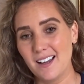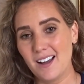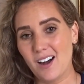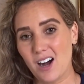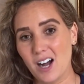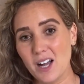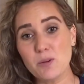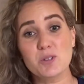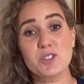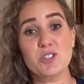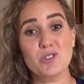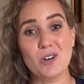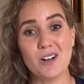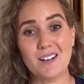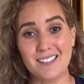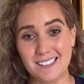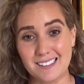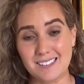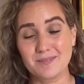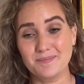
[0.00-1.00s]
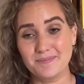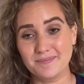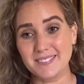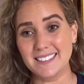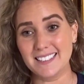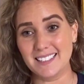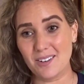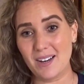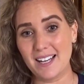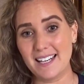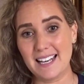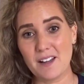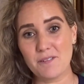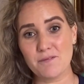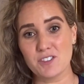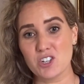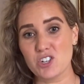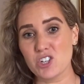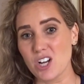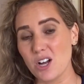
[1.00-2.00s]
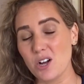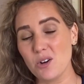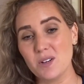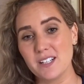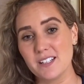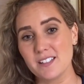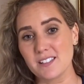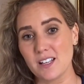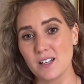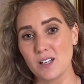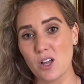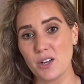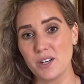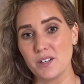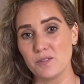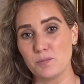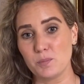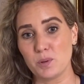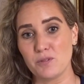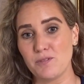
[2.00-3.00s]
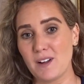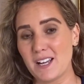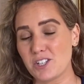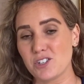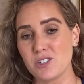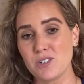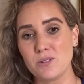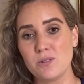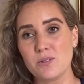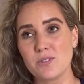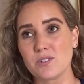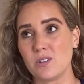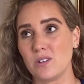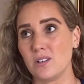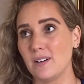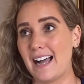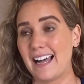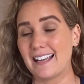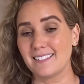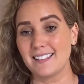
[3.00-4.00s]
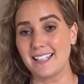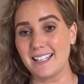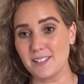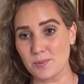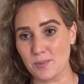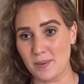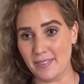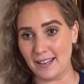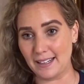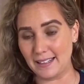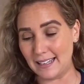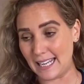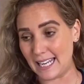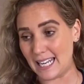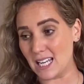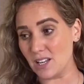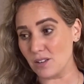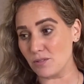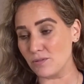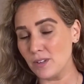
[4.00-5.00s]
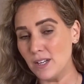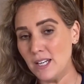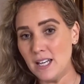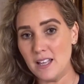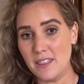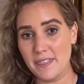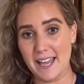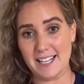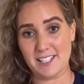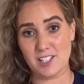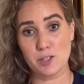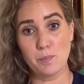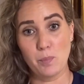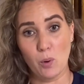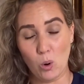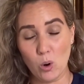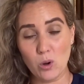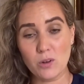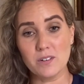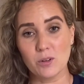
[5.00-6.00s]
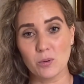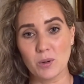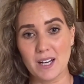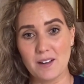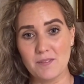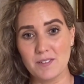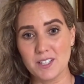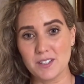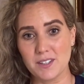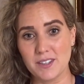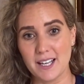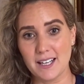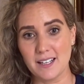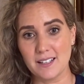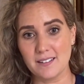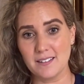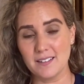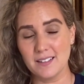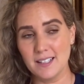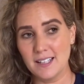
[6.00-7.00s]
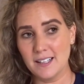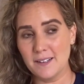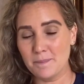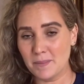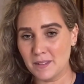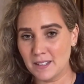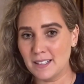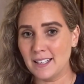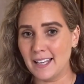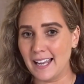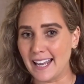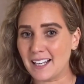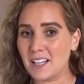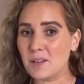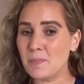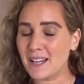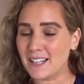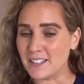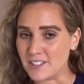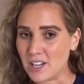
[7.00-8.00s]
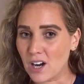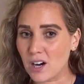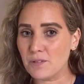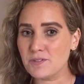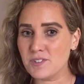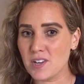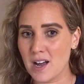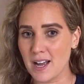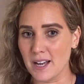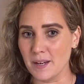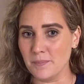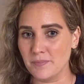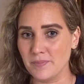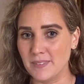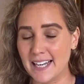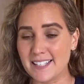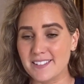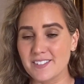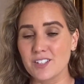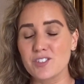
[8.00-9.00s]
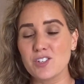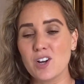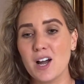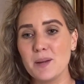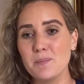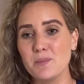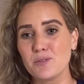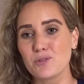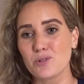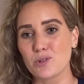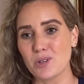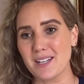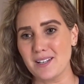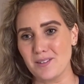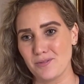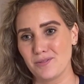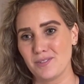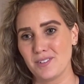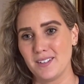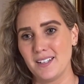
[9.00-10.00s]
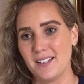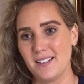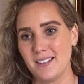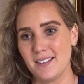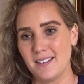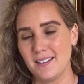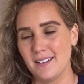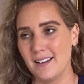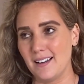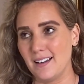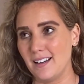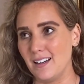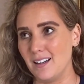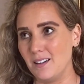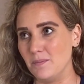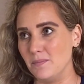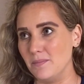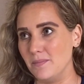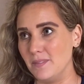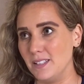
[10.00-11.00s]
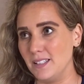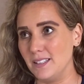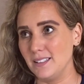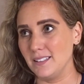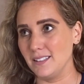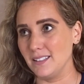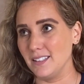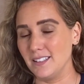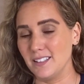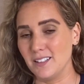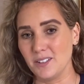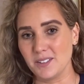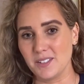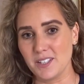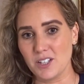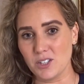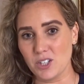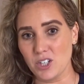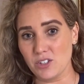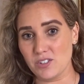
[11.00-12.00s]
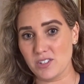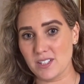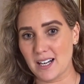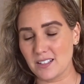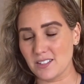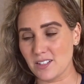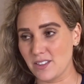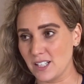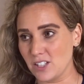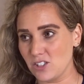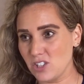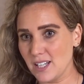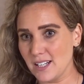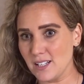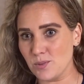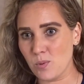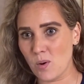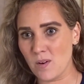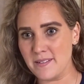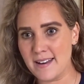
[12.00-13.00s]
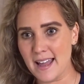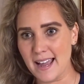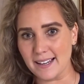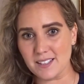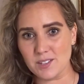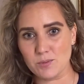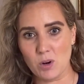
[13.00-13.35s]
I was struggling. You know, I left the show, and as a lot of professionals or athletes, when they leave their sport or whatever, it can be a tough time. It's a time of grief. You know, you start to think, geez, what next?